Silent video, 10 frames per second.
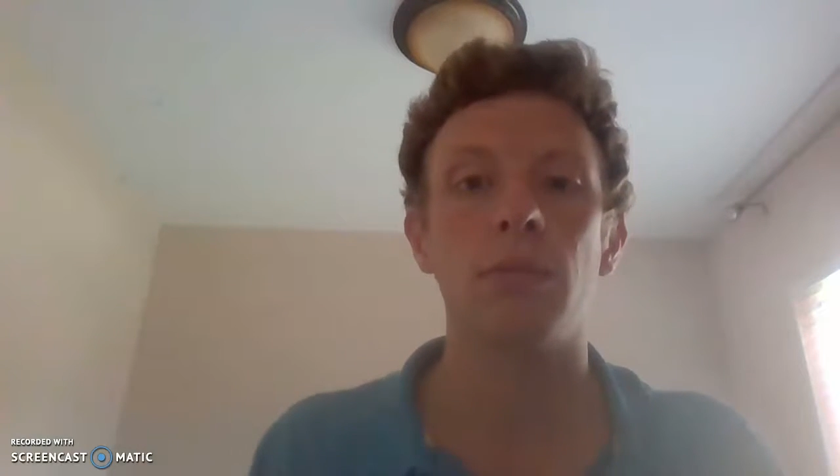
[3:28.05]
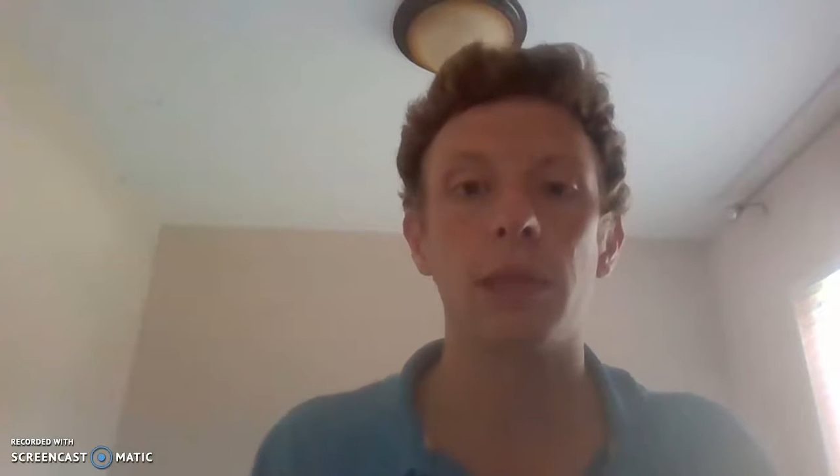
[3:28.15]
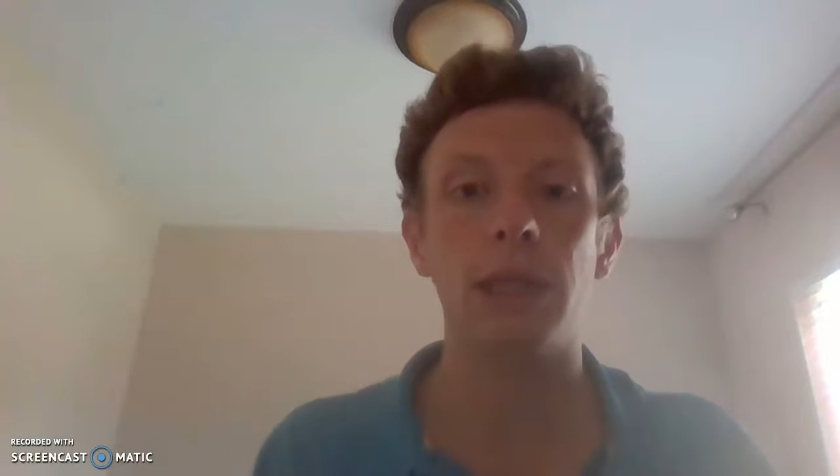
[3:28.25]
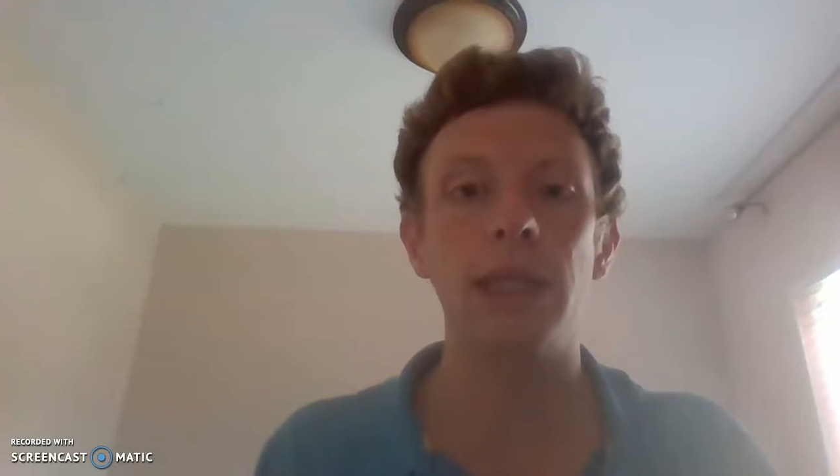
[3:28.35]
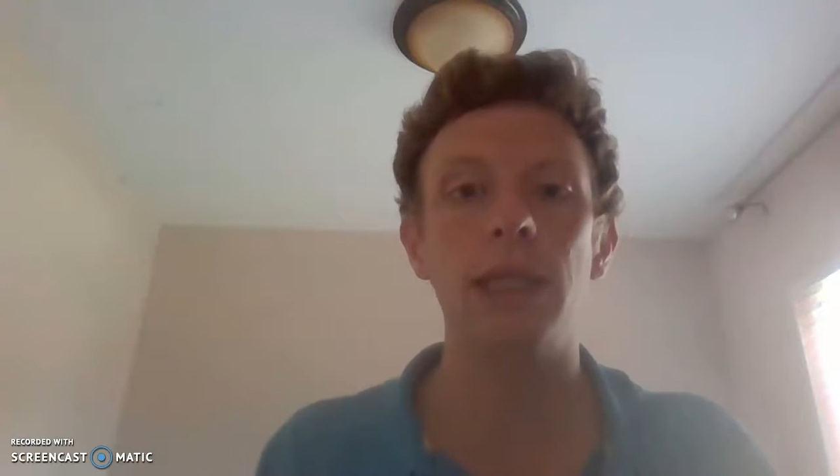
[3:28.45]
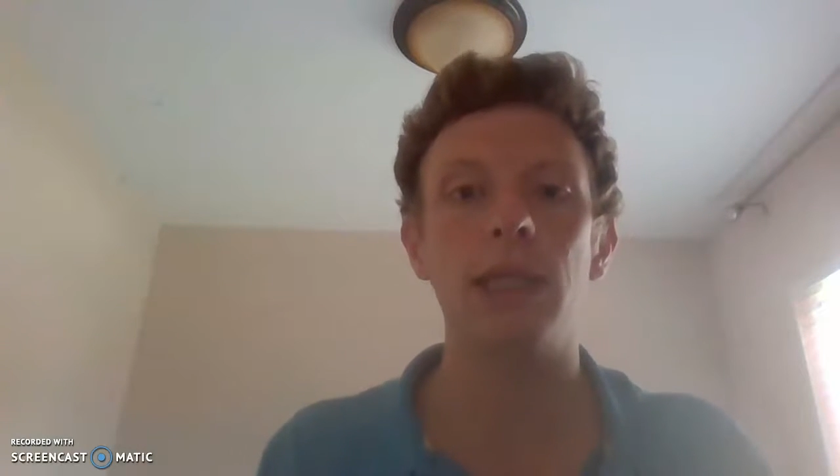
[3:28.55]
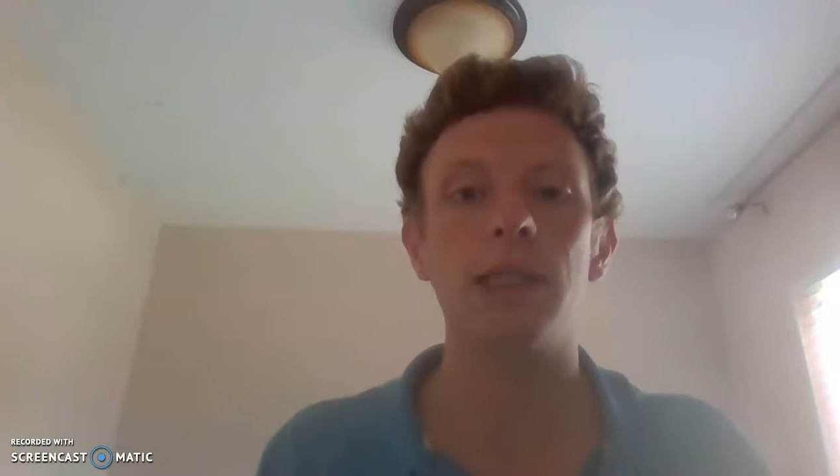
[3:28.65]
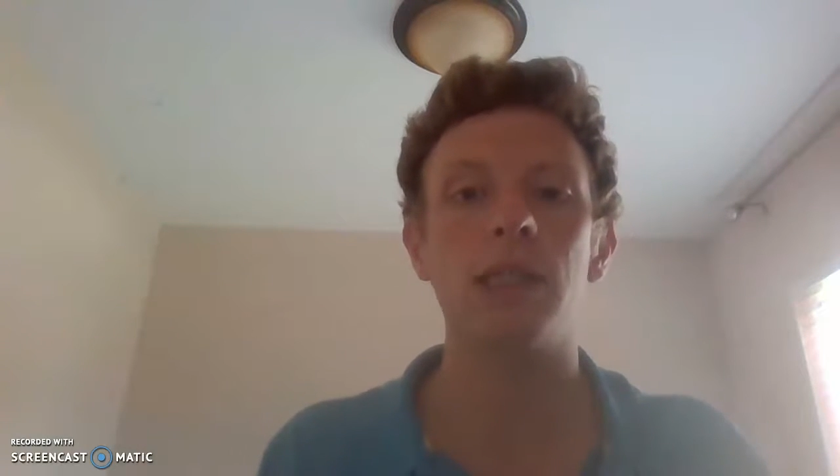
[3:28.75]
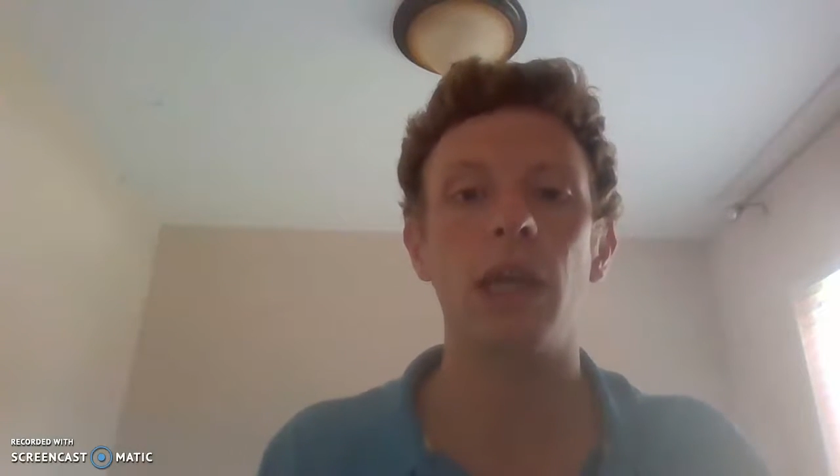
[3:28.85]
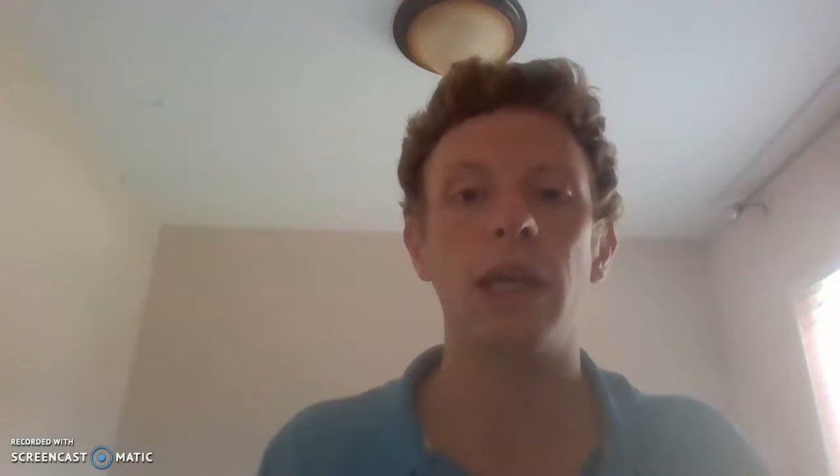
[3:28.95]

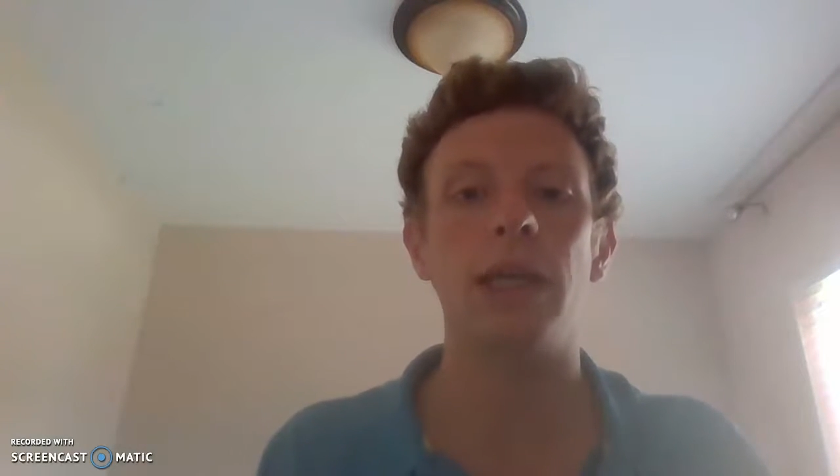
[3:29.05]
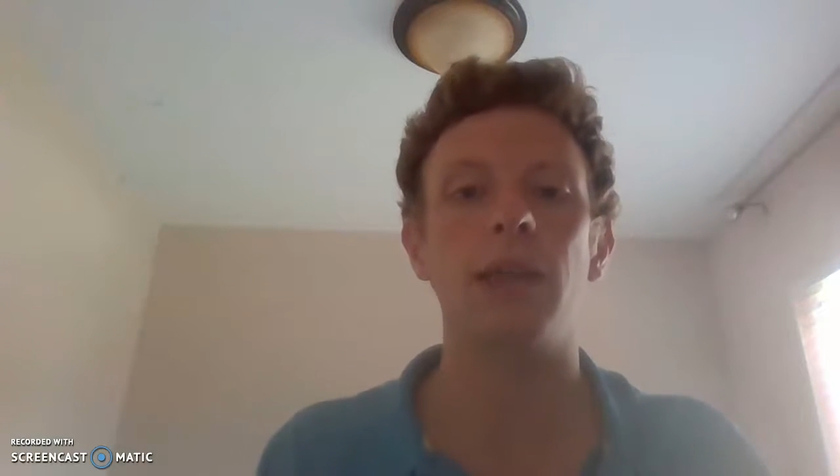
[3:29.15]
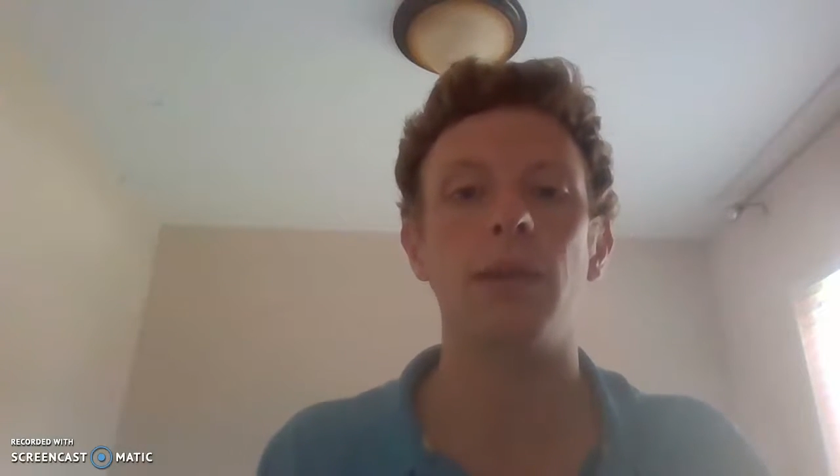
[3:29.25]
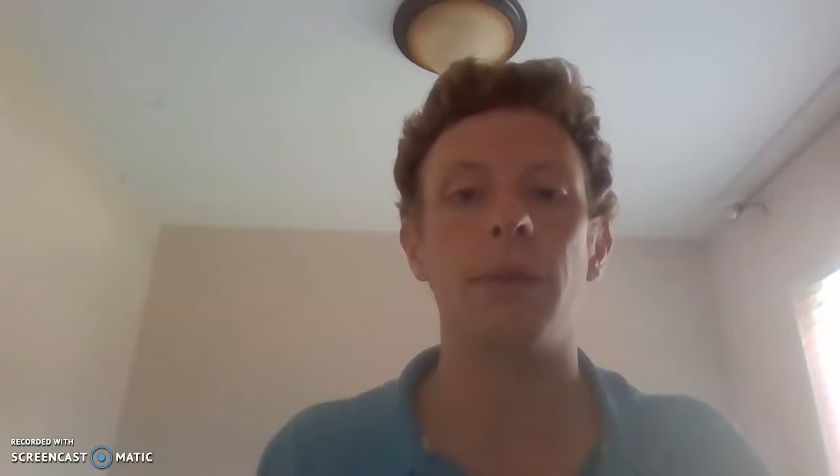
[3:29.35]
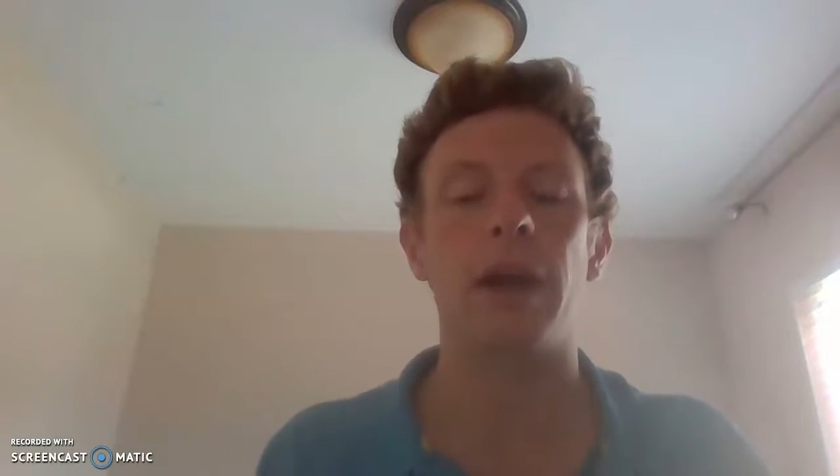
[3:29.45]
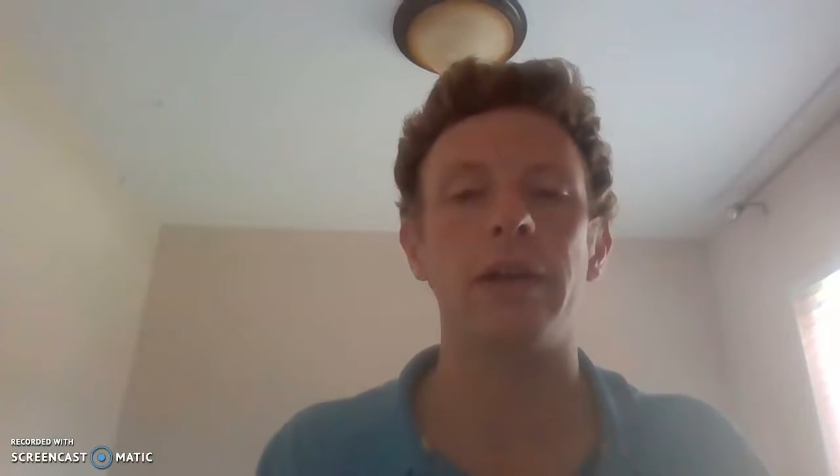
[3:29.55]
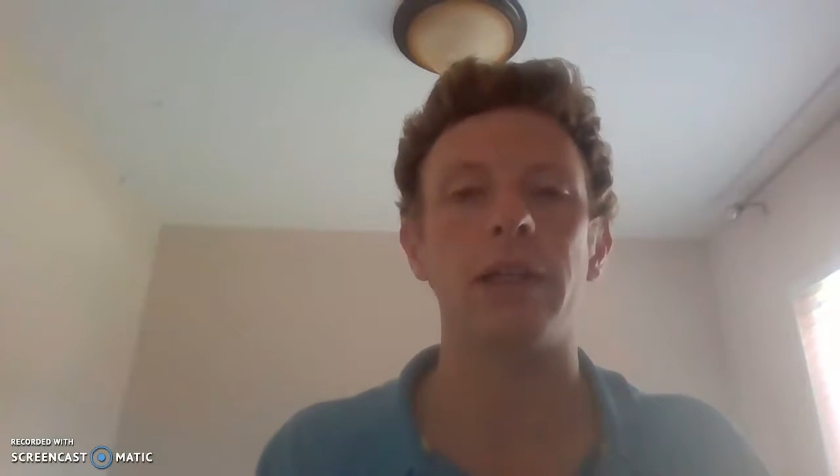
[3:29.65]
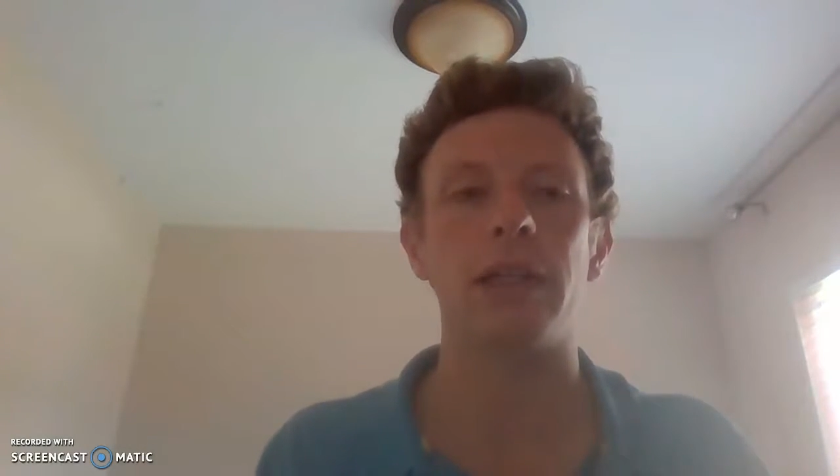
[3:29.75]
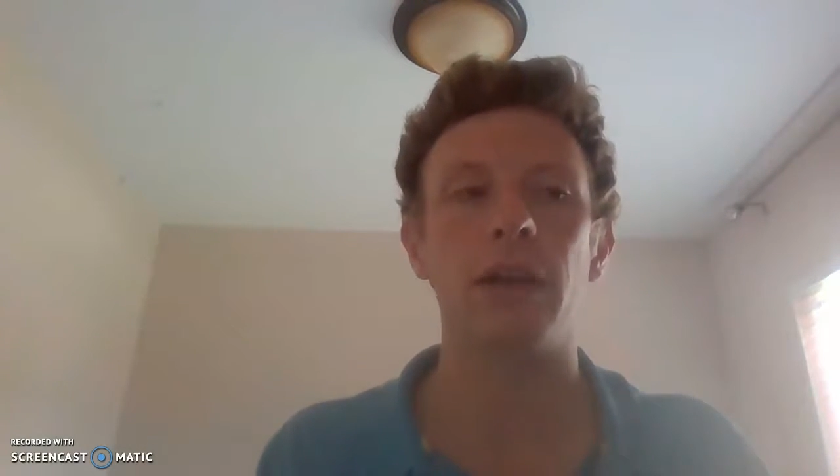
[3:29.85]
leaders in the Maryland